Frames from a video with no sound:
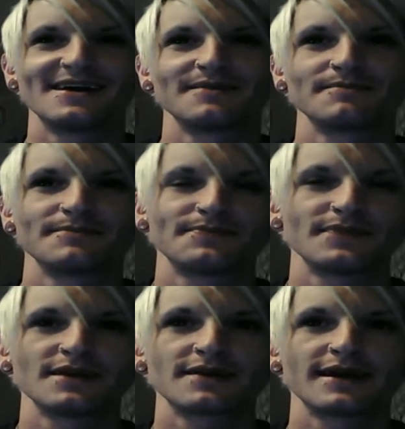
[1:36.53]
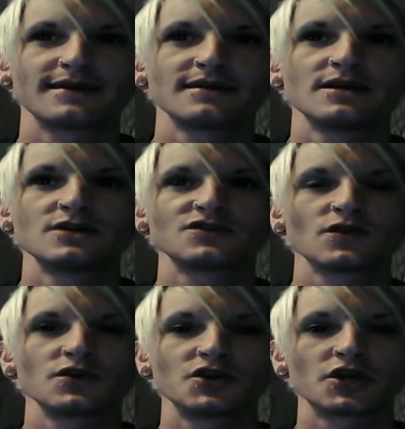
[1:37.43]
um, okay,
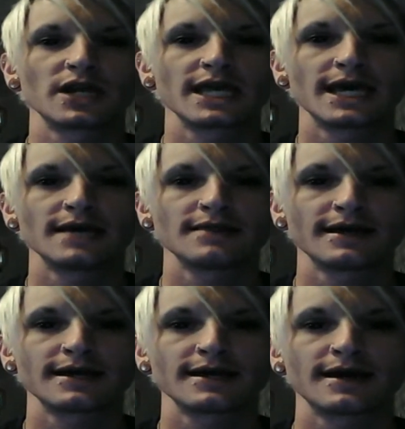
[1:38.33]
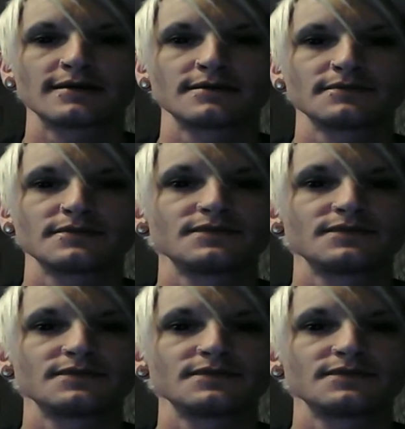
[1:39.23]
so you're gonna get like a,